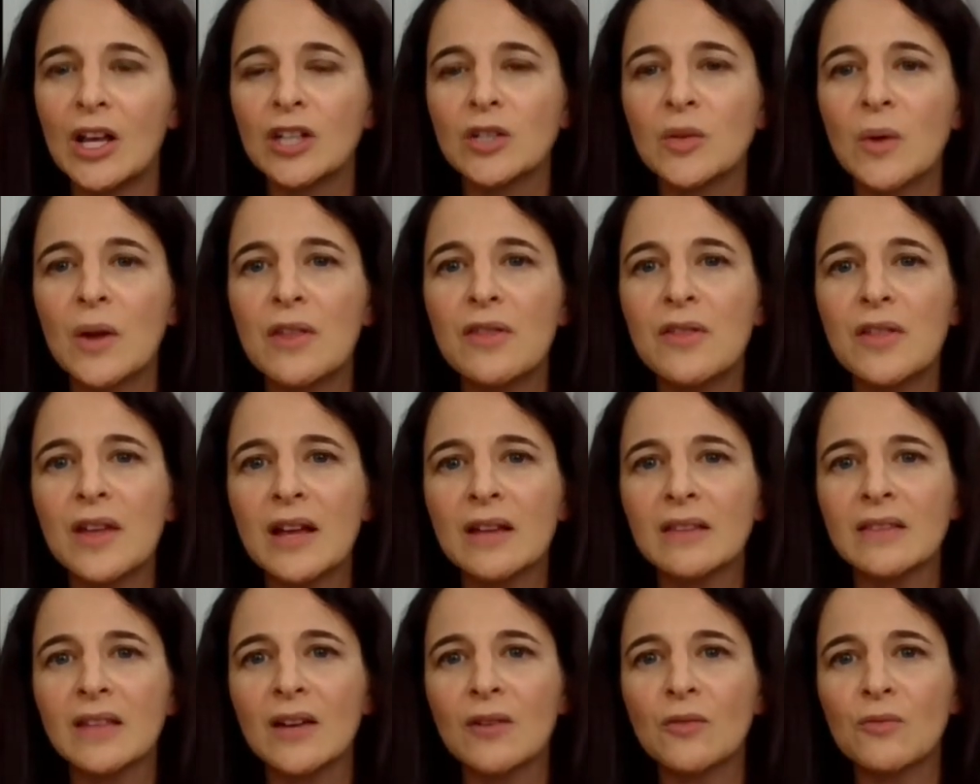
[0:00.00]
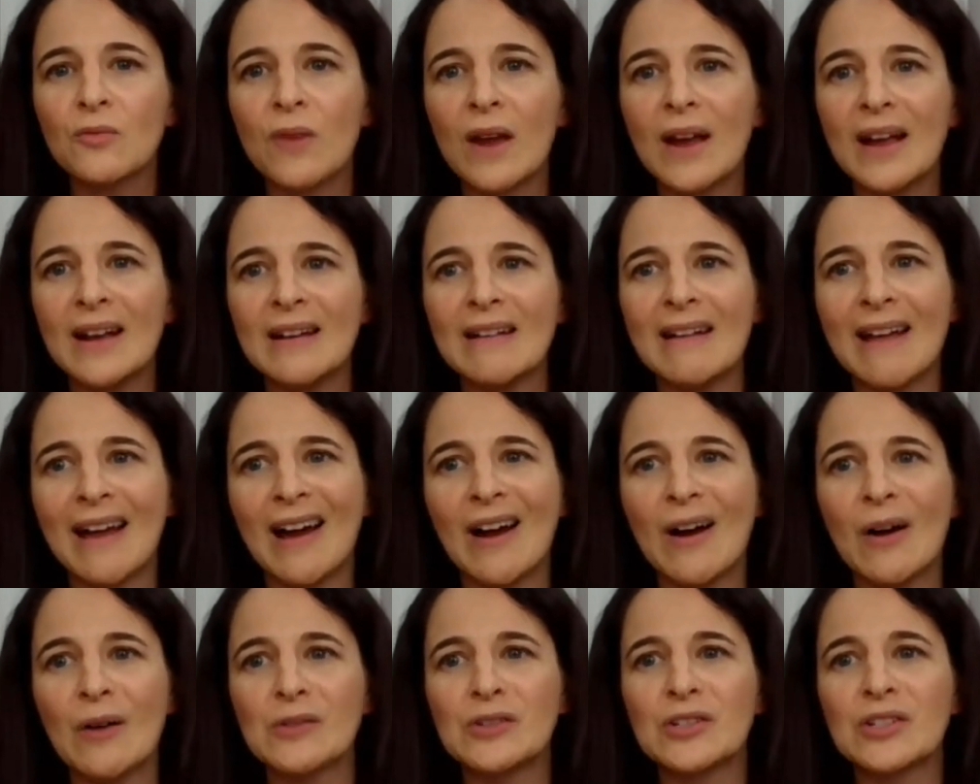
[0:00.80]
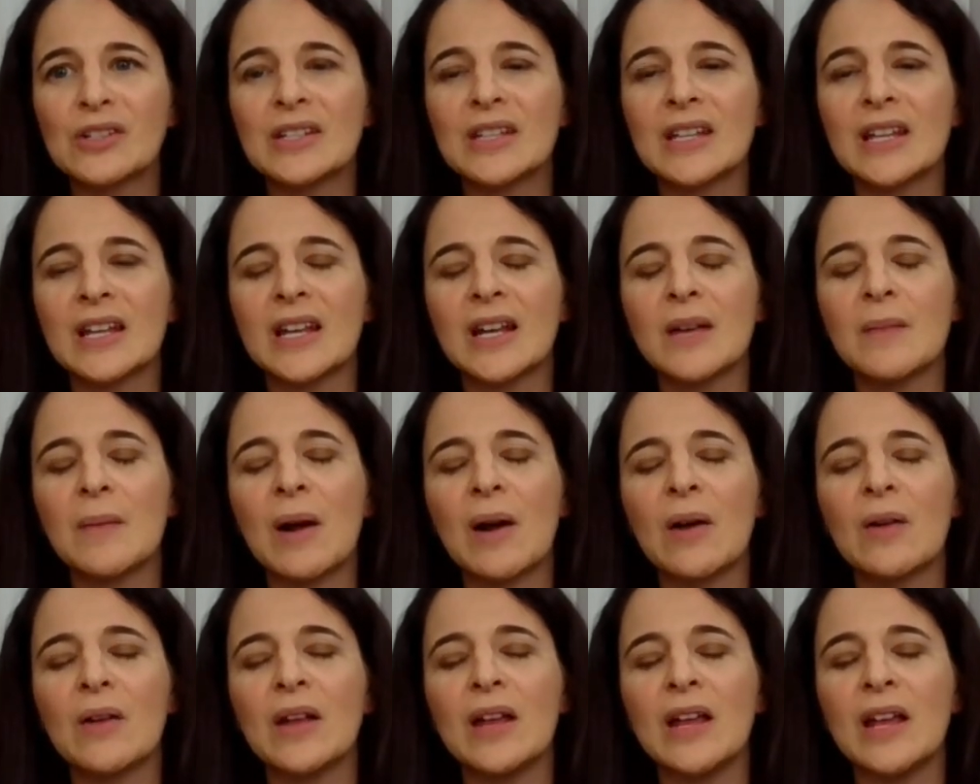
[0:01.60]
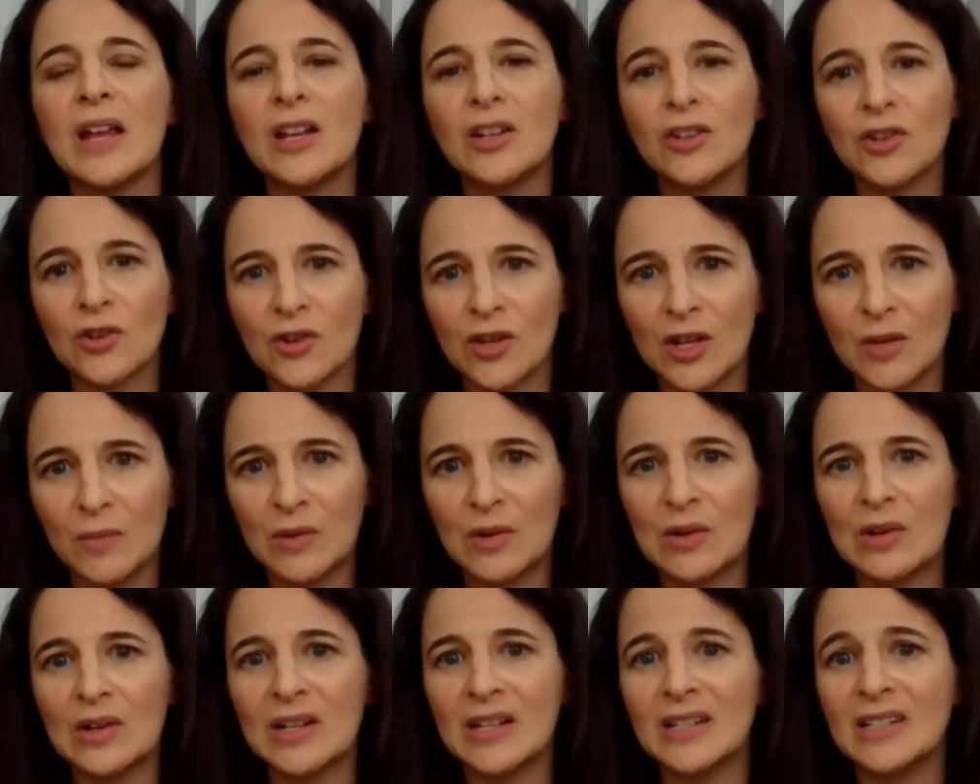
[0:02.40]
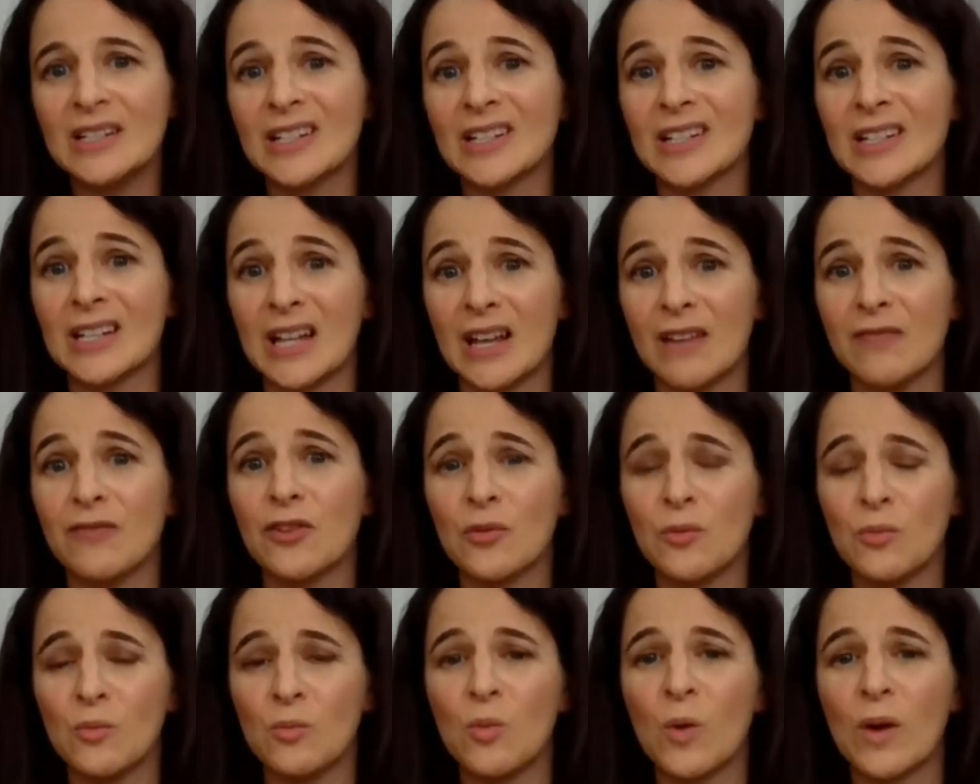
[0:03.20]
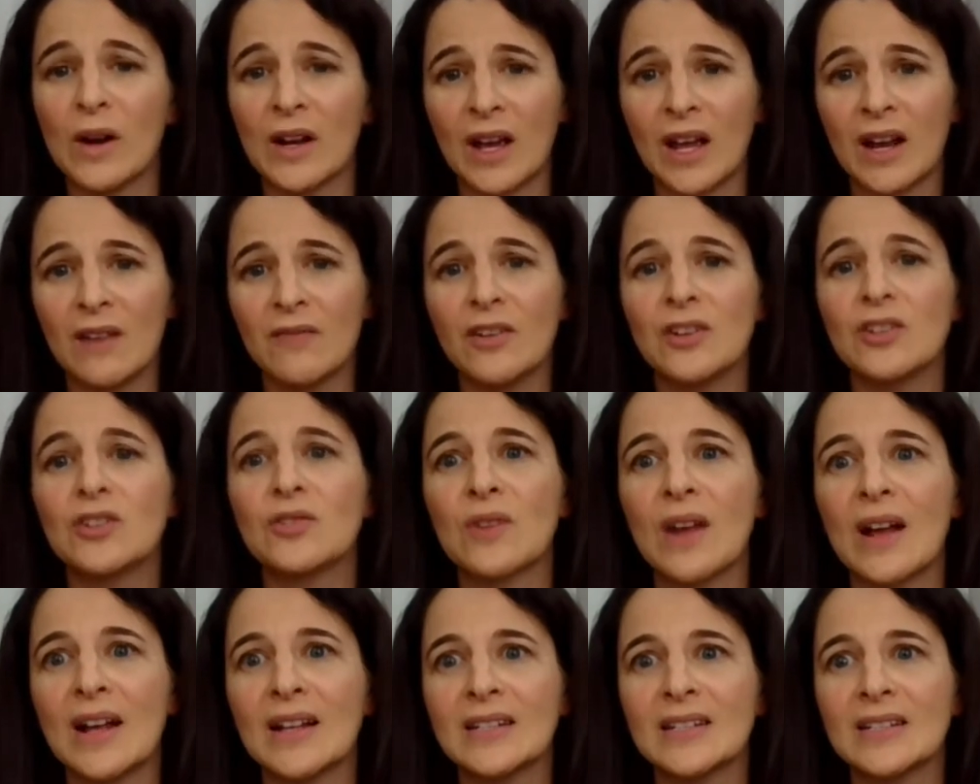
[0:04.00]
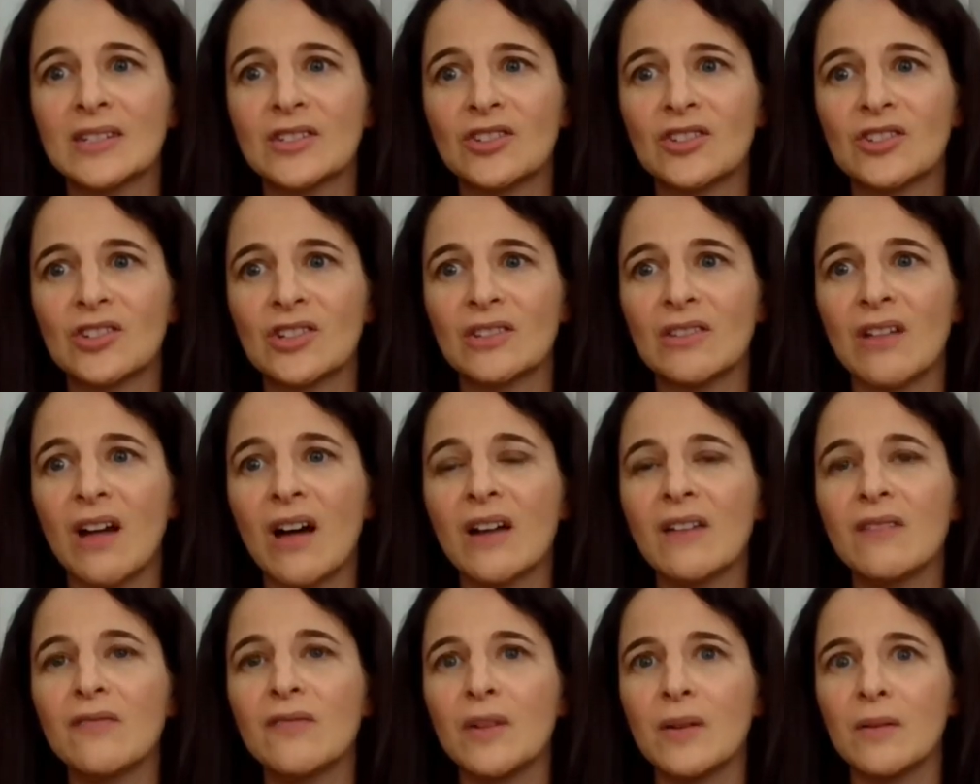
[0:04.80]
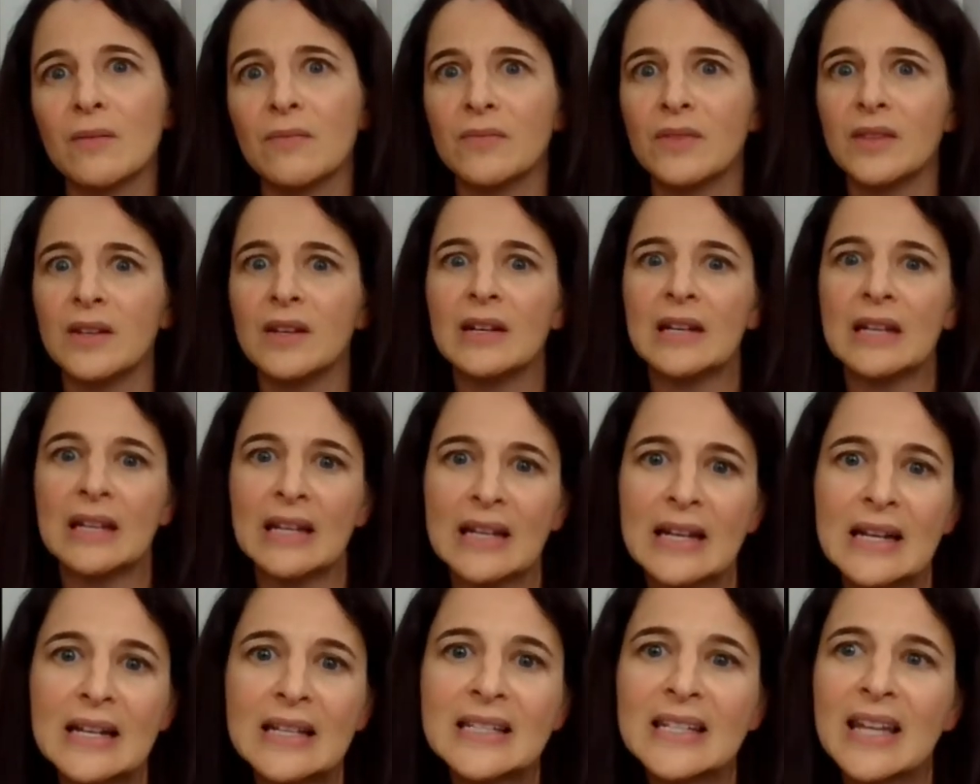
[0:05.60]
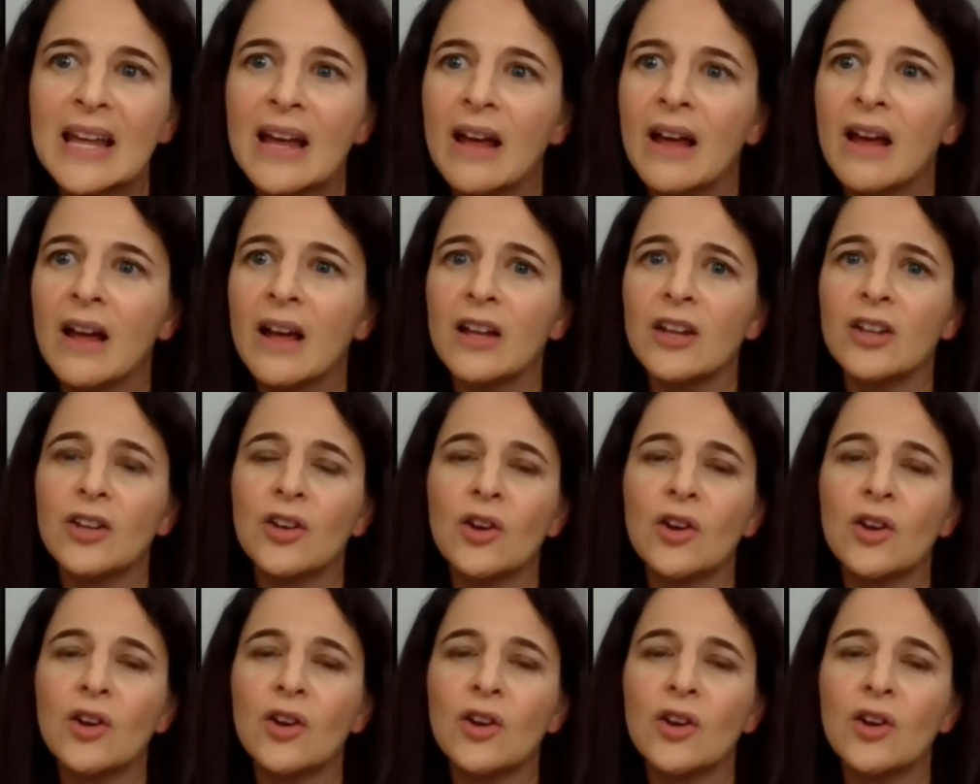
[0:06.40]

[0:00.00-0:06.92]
So I think that right now, just thinking about in your community if you want to kind of address just a lot of the needs,